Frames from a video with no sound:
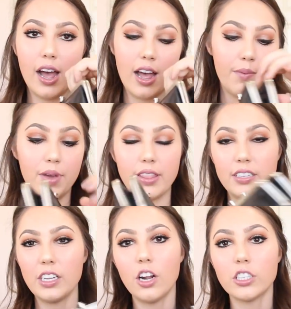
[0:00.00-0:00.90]
um, and
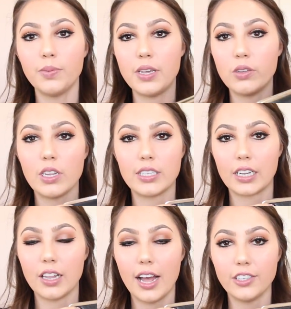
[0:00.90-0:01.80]
this can also be used as a
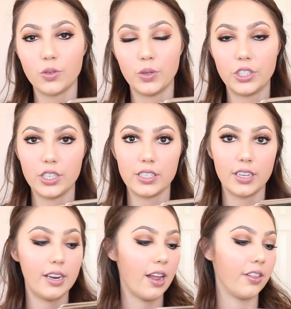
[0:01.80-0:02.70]
clutch, which is
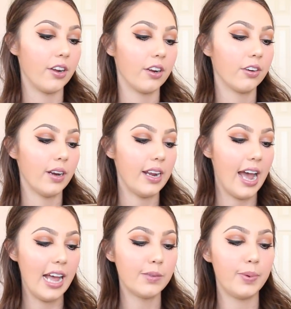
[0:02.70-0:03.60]
another great
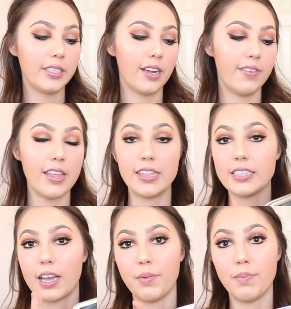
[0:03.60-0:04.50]
aspect of it.
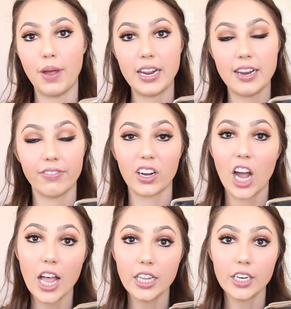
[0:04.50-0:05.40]
These come in many different
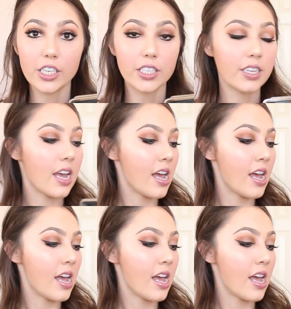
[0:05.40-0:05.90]
colors.